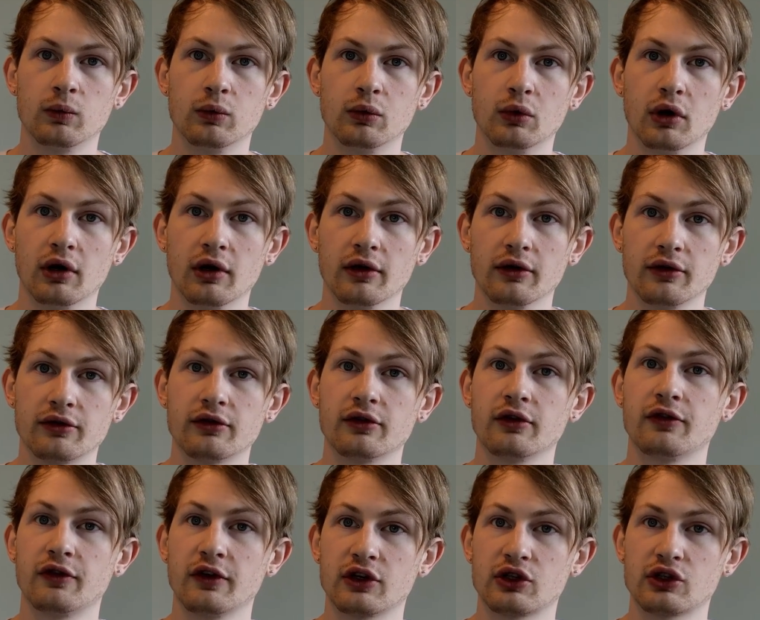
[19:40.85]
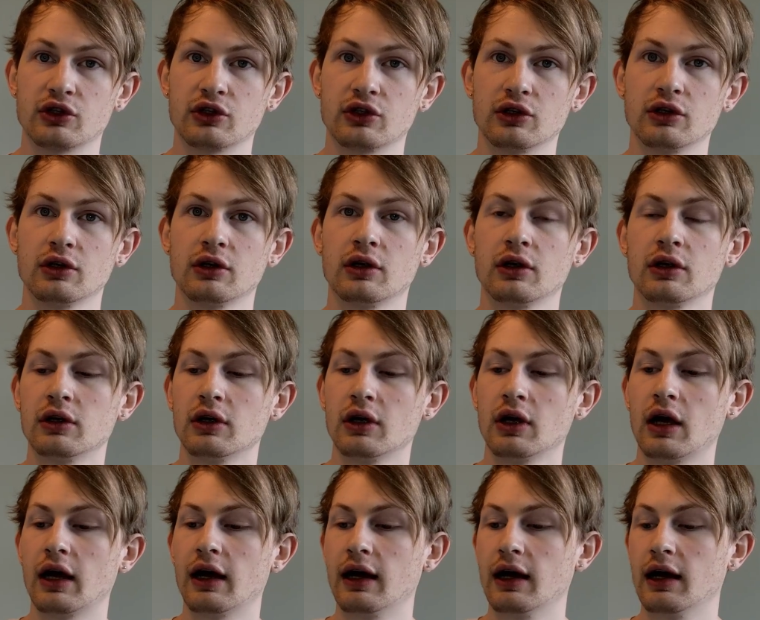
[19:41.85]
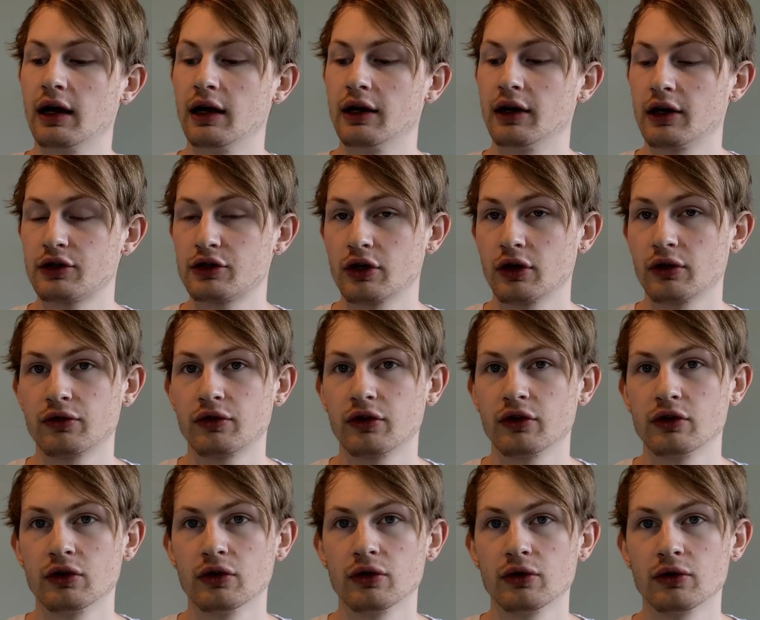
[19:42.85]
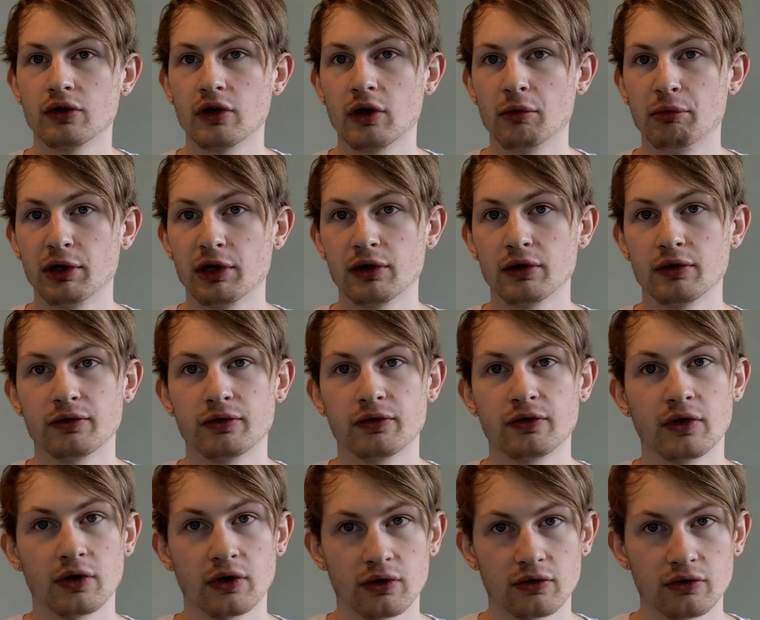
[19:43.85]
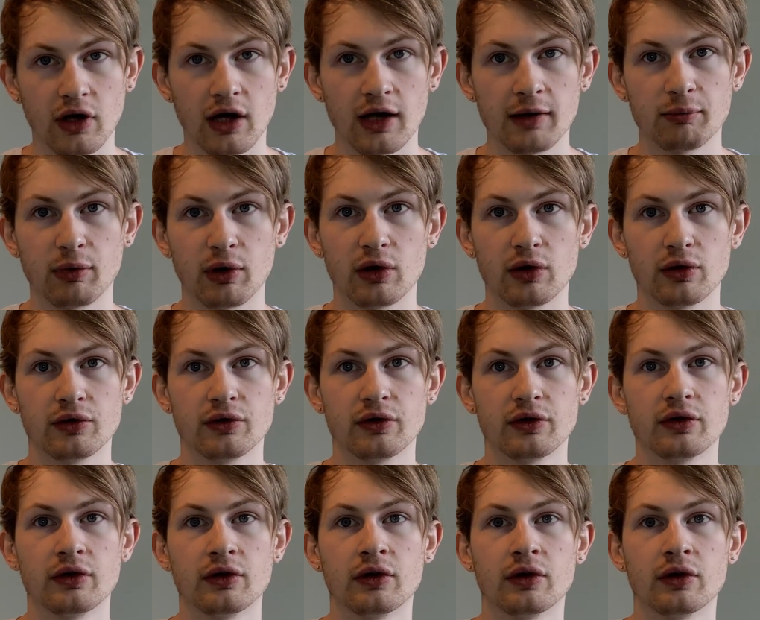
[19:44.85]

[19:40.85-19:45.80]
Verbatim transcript: was sufficient, and I chose to use a bit of Titebond